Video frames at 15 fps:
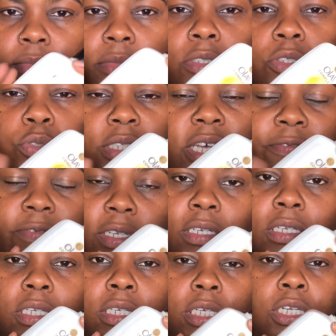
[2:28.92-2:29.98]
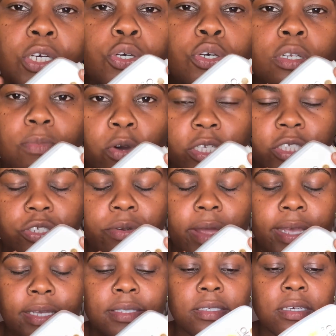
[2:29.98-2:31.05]
You definitely need a good
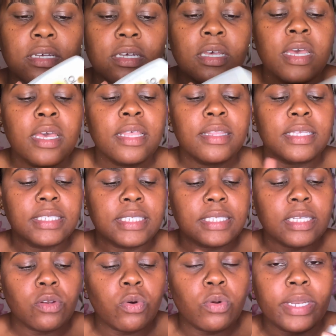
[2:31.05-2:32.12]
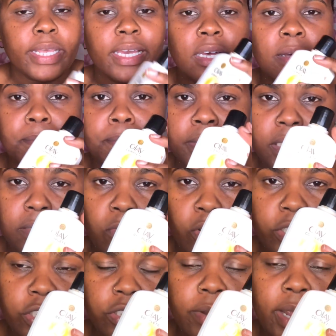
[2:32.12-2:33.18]
moisturizer. This is an Olay Complete
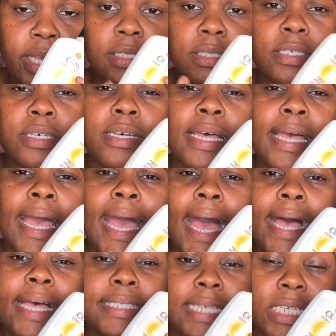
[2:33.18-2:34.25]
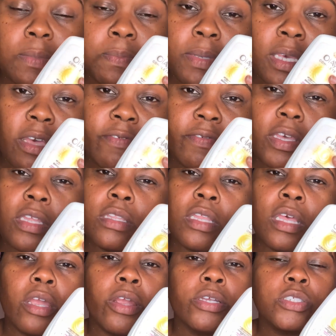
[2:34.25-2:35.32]
Moisturizer. Has SPF in
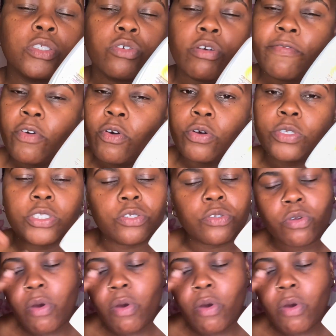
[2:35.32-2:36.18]
there, so of course, you know,